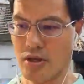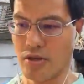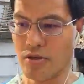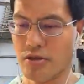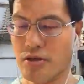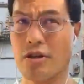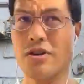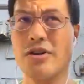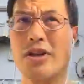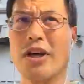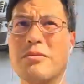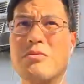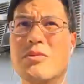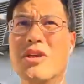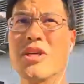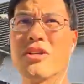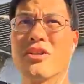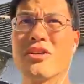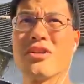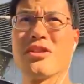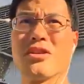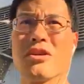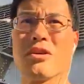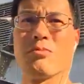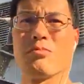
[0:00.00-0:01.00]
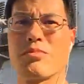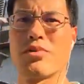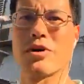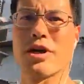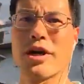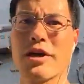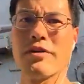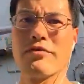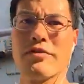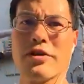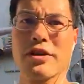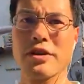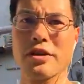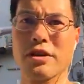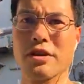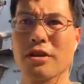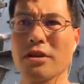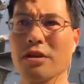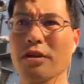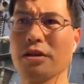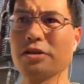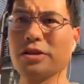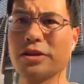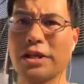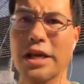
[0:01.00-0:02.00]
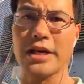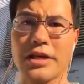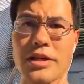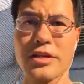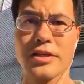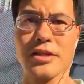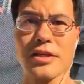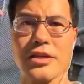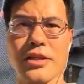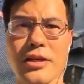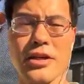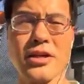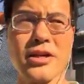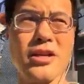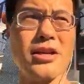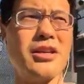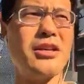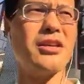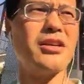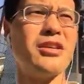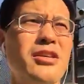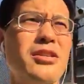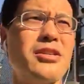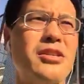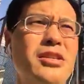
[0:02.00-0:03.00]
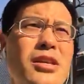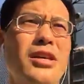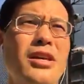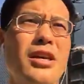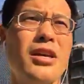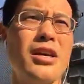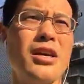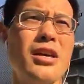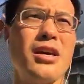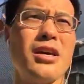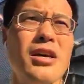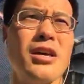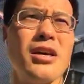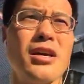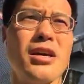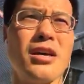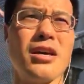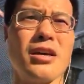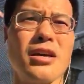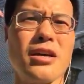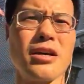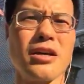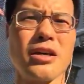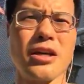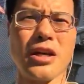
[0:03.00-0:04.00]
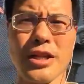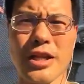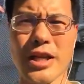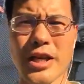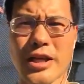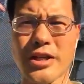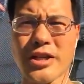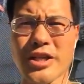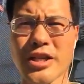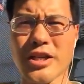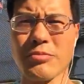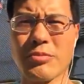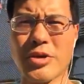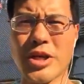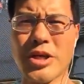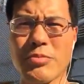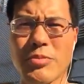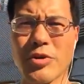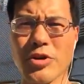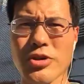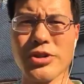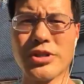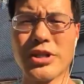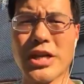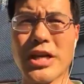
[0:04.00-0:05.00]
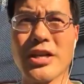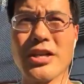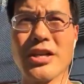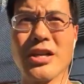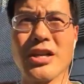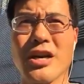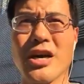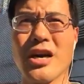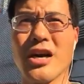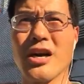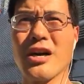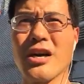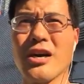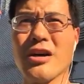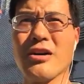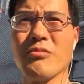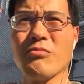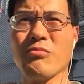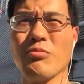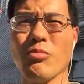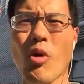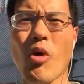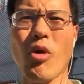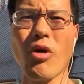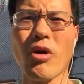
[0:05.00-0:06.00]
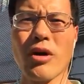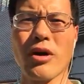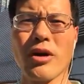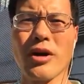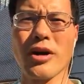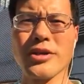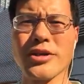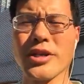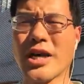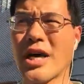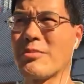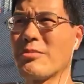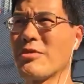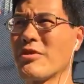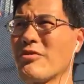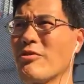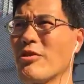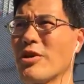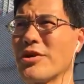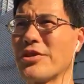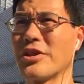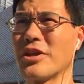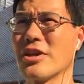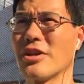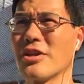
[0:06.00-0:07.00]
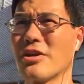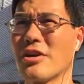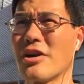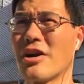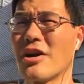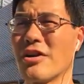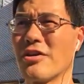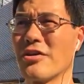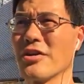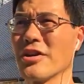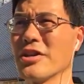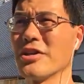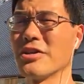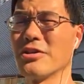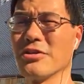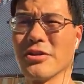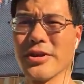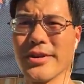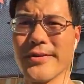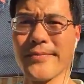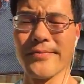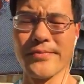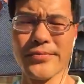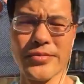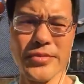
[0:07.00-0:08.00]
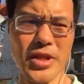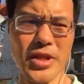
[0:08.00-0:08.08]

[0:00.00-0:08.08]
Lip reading: So that means the private sector is collecting people's data more on top of what they are already doing.